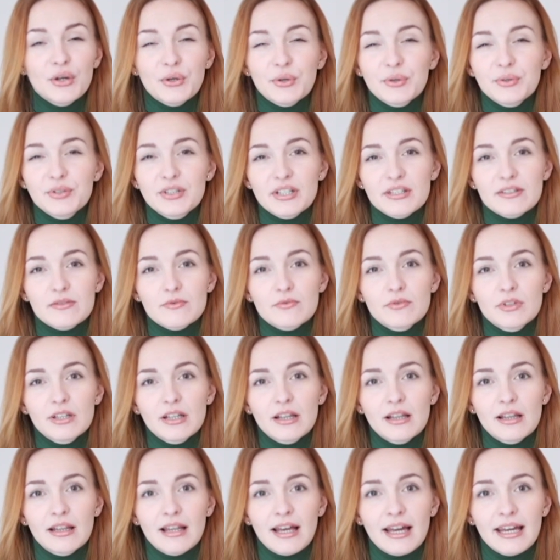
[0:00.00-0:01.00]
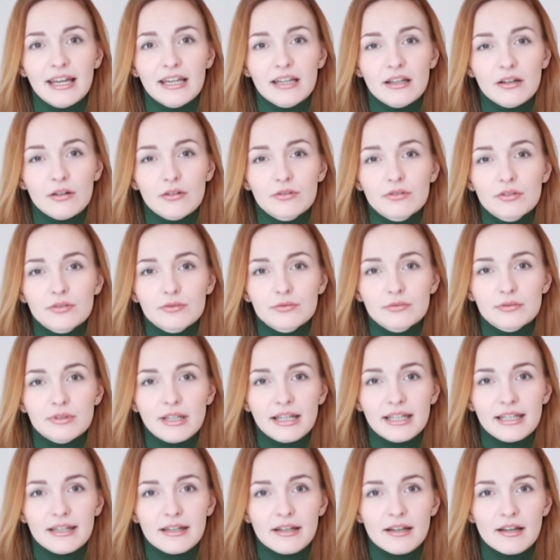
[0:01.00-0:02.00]
who doesn't really like all those
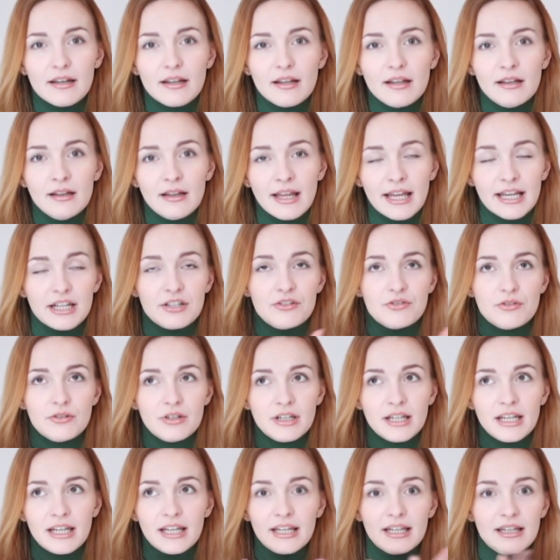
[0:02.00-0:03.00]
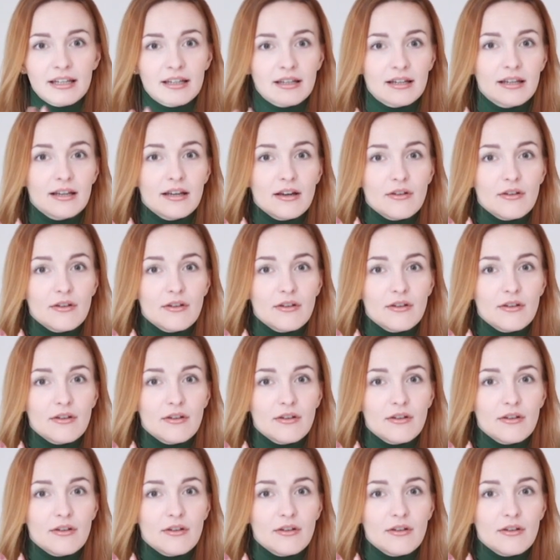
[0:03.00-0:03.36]
like electronic